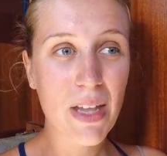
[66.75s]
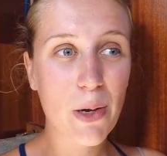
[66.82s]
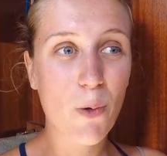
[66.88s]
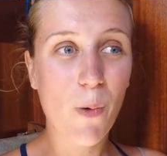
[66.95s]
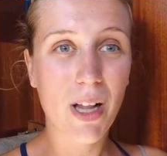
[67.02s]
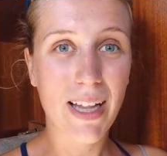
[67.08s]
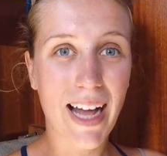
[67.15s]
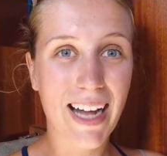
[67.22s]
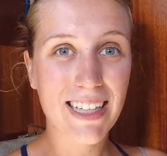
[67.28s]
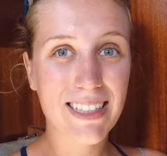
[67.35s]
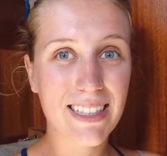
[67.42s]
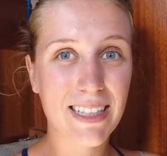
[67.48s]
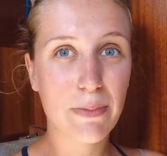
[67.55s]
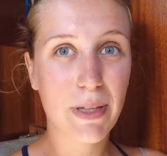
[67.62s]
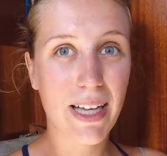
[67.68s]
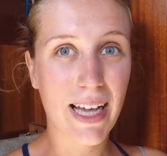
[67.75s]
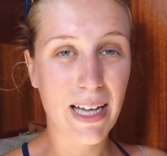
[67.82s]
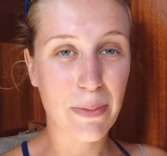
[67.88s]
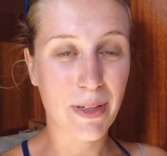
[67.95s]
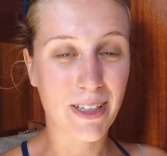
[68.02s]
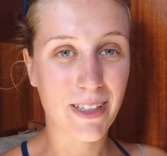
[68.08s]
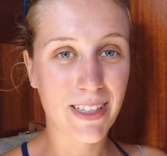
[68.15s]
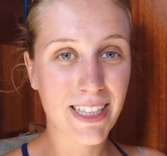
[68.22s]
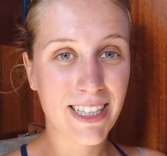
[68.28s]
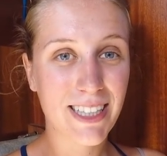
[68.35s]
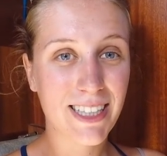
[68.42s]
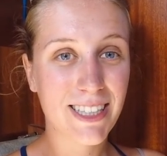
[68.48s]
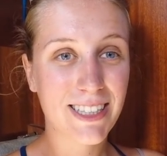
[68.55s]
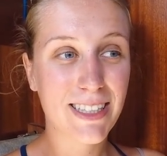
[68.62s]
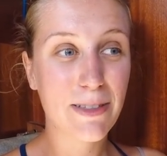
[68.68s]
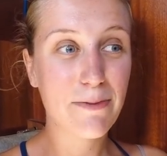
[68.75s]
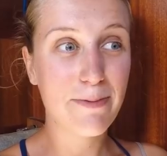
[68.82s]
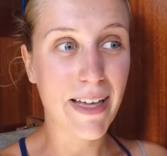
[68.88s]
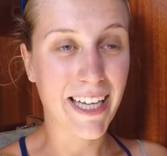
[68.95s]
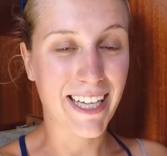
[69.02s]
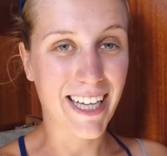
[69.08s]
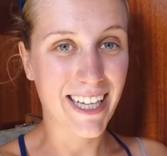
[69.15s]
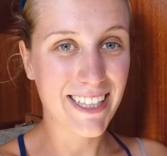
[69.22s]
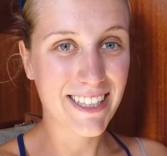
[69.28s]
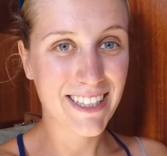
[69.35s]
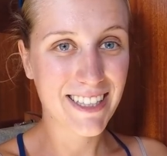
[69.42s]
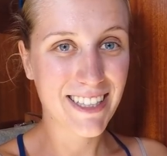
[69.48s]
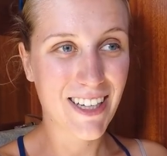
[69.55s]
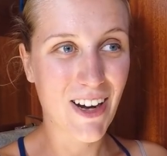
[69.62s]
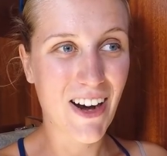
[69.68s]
will actually be able to make it.